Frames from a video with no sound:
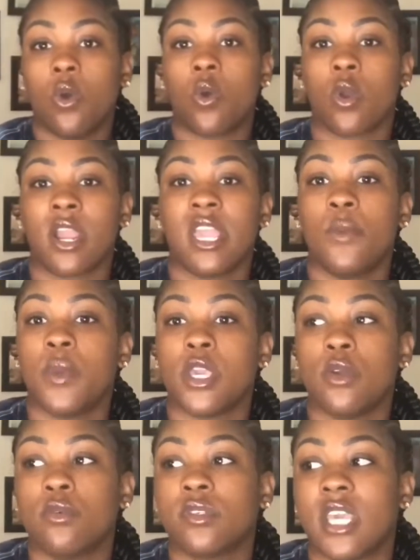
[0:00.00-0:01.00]
or he would
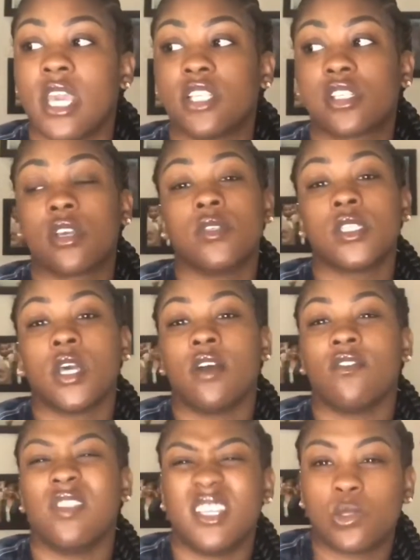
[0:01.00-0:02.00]
use the excuse
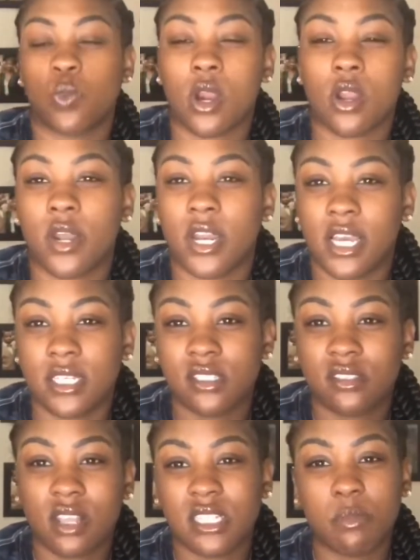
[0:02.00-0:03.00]
of, let's work on us,
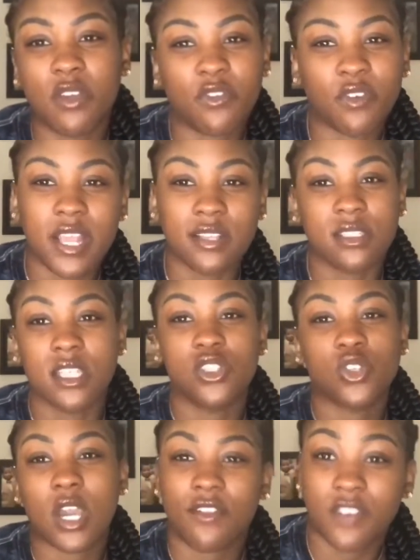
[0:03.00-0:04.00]
let's be friends,
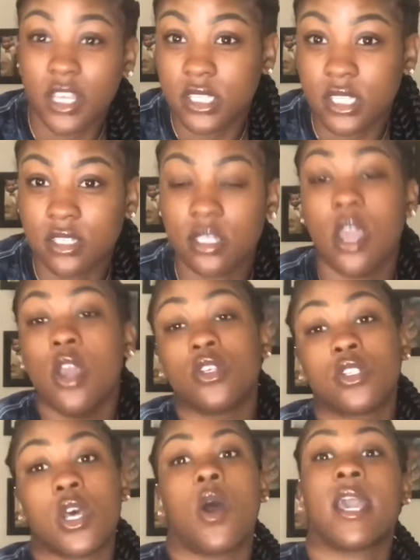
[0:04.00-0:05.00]
let's try to fix this.
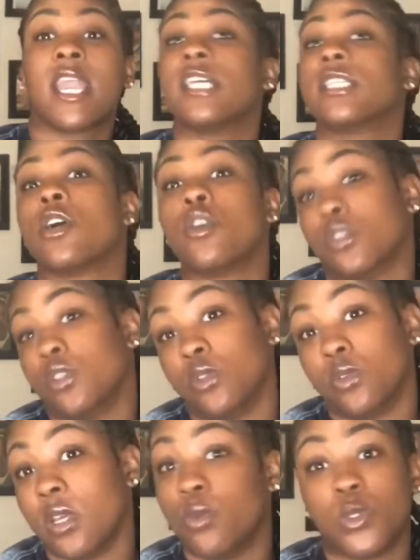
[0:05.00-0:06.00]
So I guess
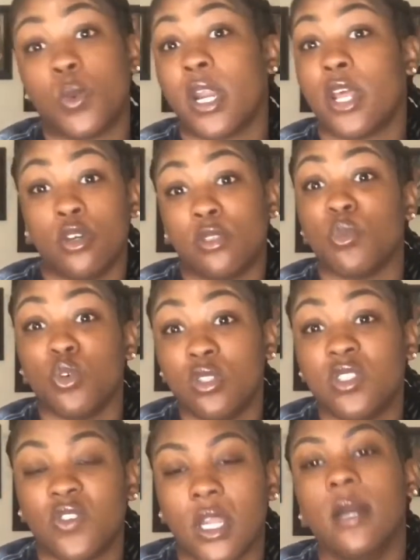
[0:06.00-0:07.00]
it was one of those
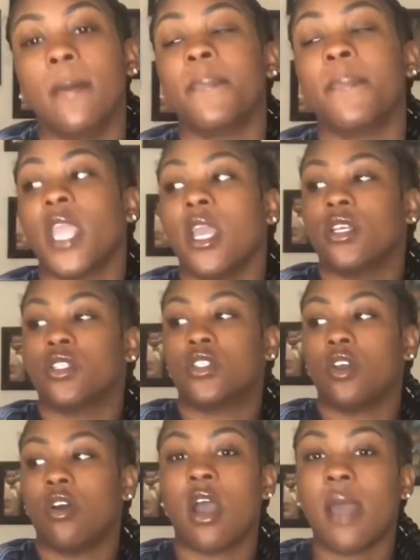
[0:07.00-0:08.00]
moods for him.
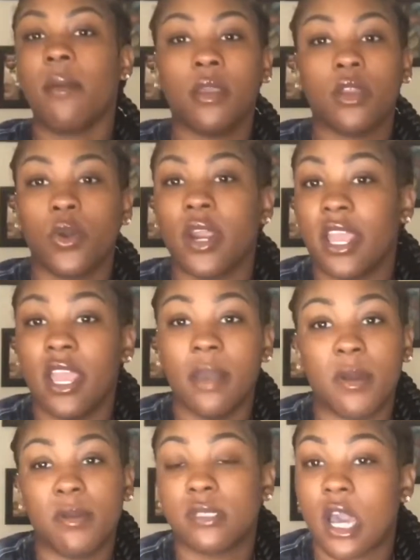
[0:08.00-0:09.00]
So I'm ignoring
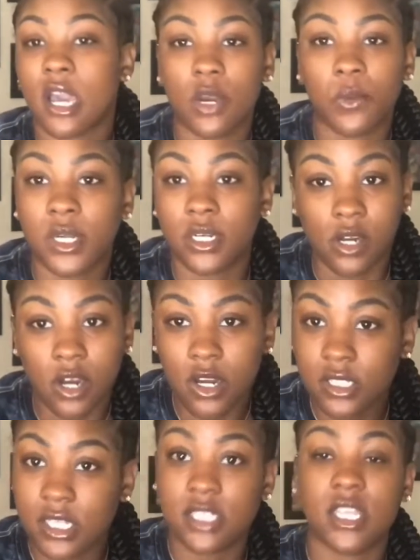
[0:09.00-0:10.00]
him. I'm talking to one of the
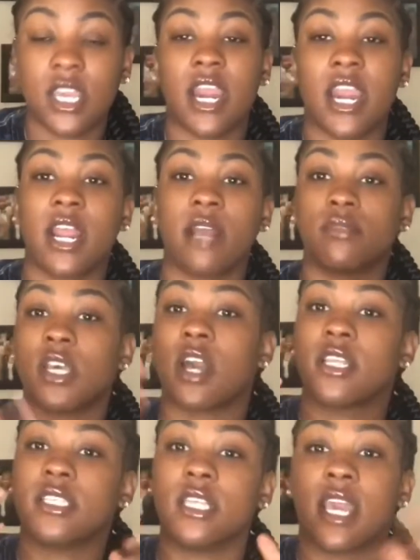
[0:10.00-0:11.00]
girls that's there. I'm
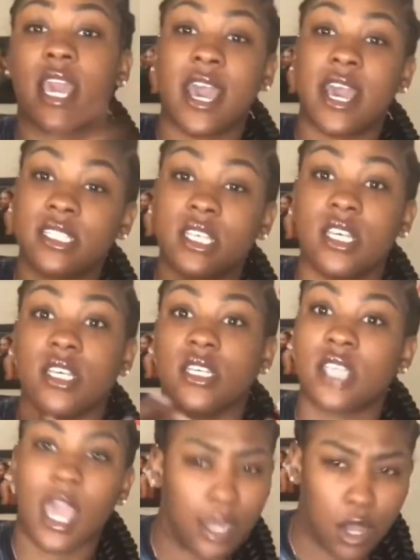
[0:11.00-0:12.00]
talking to the guys
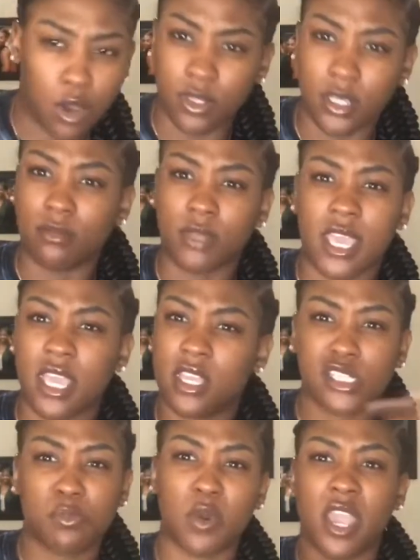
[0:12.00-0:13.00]
because I know them. Like at
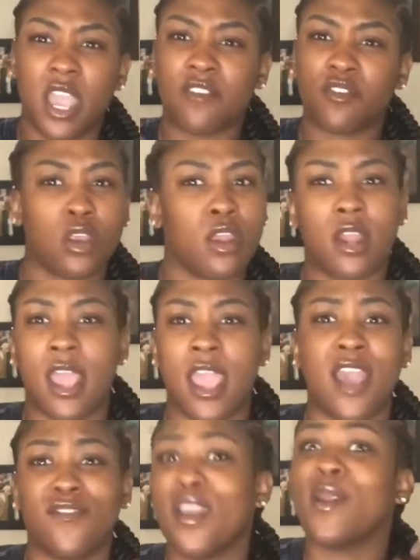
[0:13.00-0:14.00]
this point, after a year and a
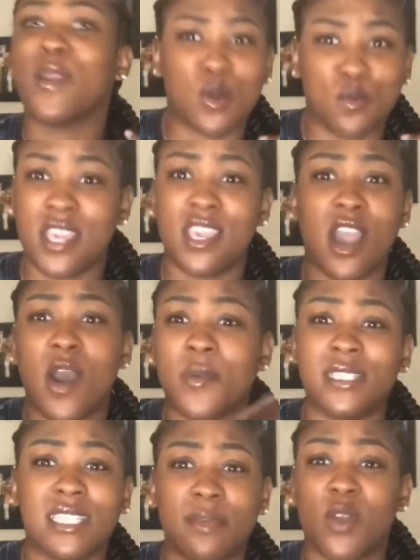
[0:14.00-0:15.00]
half, y'all know me. Y'all
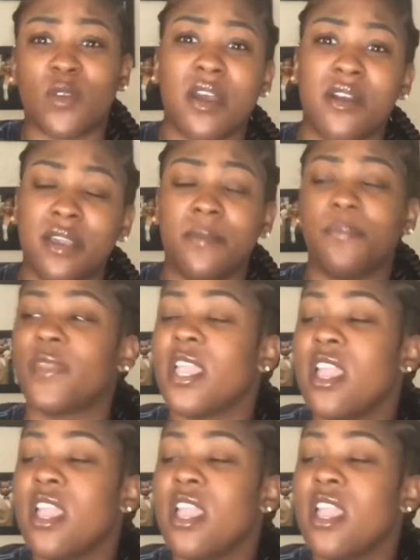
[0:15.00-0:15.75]
always see me around him.